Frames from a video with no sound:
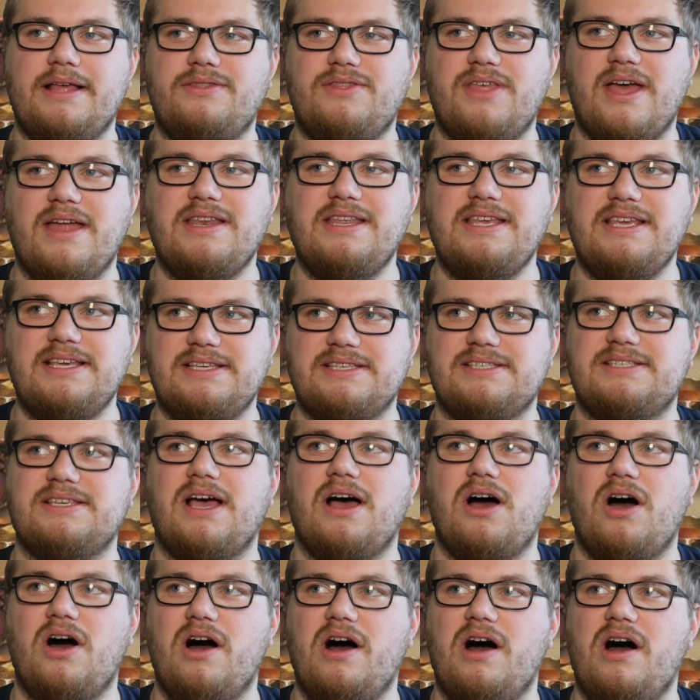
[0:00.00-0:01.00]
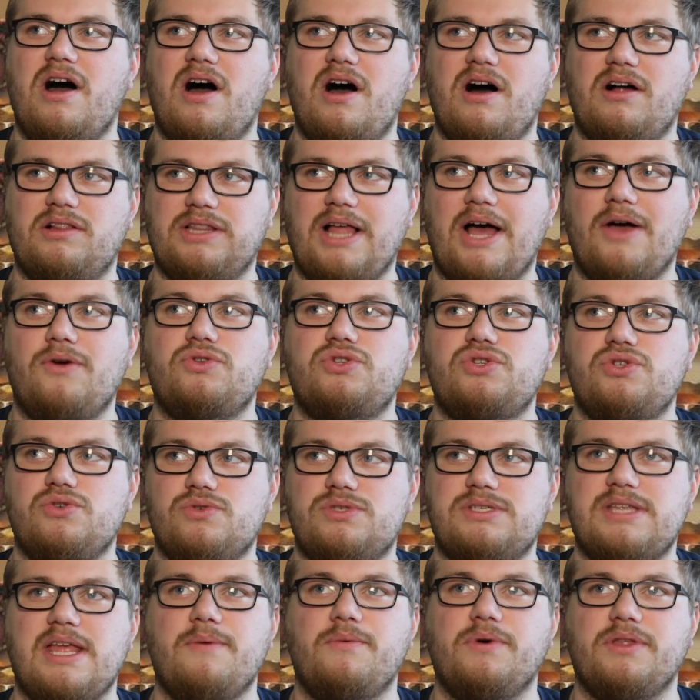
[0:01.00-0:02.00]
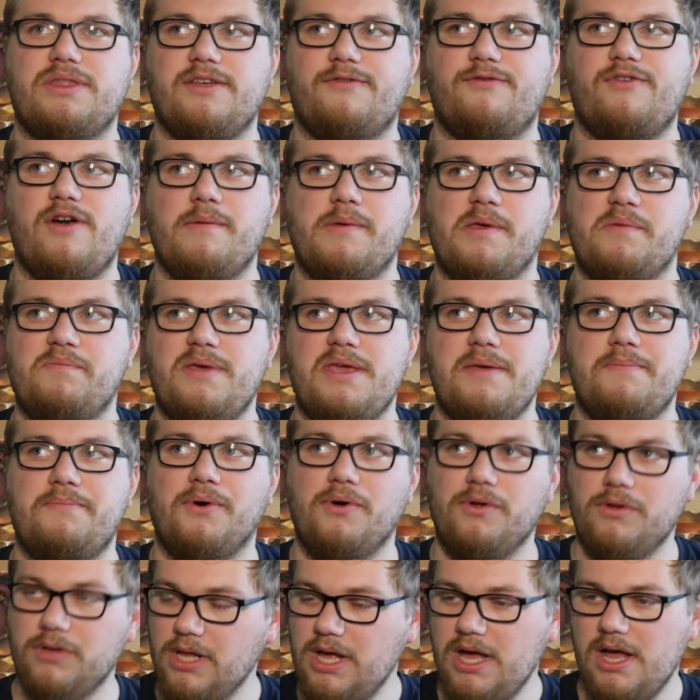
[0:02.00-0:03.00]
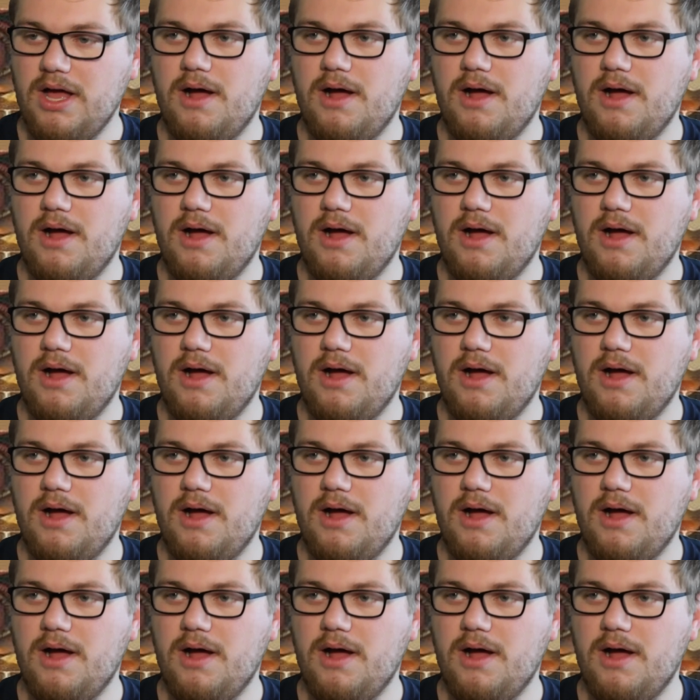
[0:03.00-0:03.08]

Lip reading: then he is allowed to stay with the Fremen people.